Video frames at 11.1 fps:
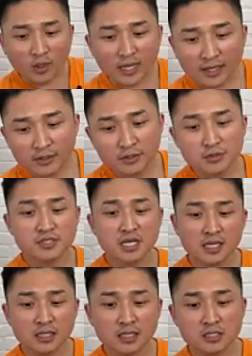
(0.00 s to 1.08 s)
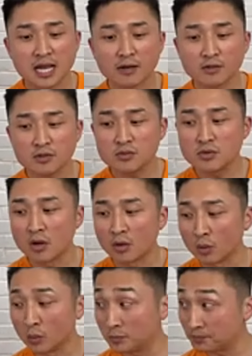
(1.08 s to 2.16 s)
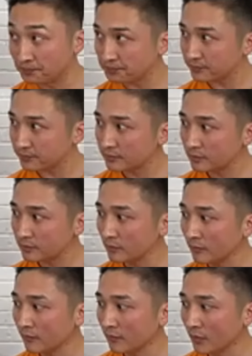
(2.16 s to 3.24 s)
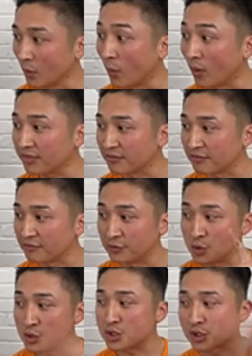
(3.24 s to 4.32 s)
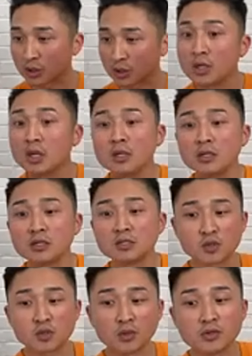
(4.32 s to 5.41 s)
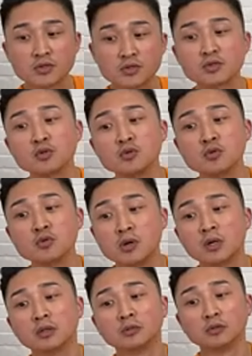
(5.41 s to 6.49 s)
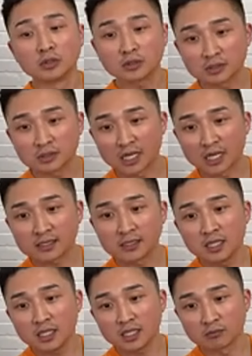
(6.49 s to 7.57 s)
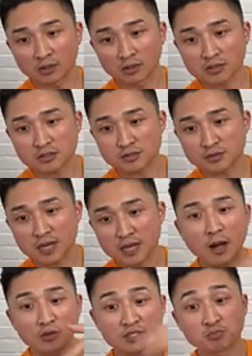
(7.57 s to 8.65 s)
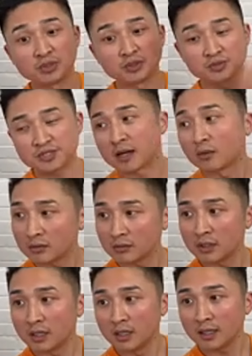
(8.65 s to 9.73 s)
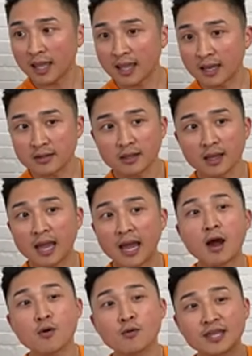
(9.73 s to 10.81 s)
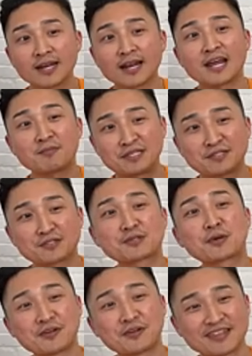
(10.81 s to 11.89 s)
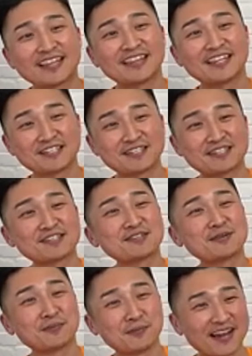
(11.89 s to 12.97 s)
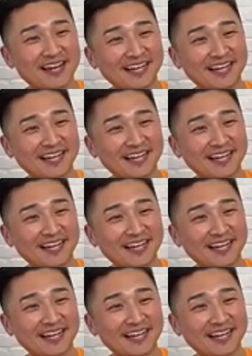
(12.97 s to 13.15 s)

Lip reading: I hear you saying is, how do you know what the future is going to look like in regards to how this builds out? And how can I be certain that this is the way?